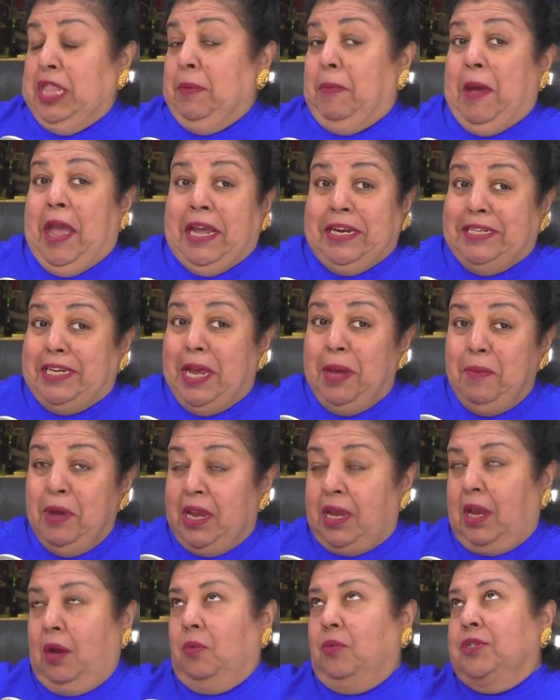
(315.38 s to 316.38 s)

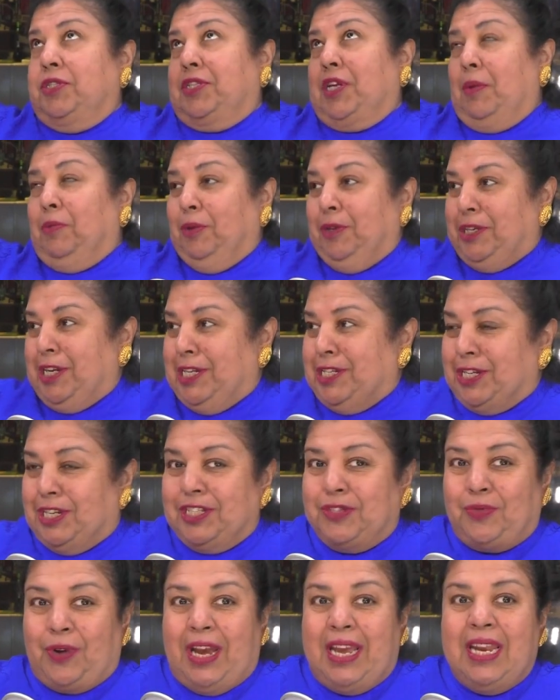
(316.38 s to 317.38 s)
pandemic it was double
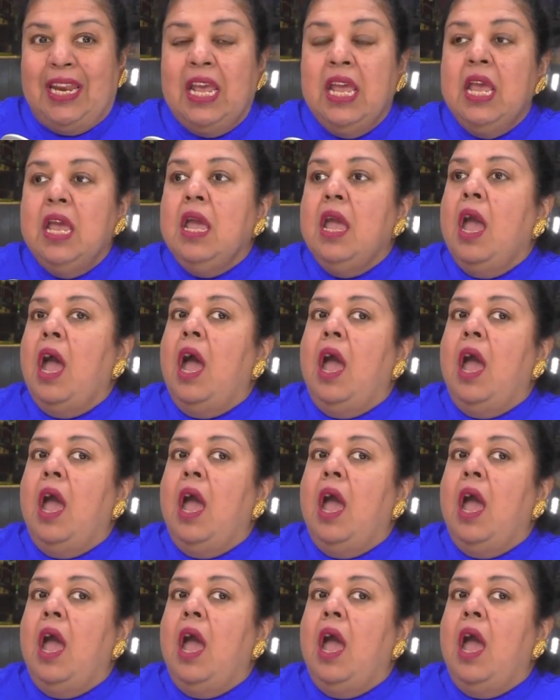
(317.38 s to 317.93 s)
digits right yeah.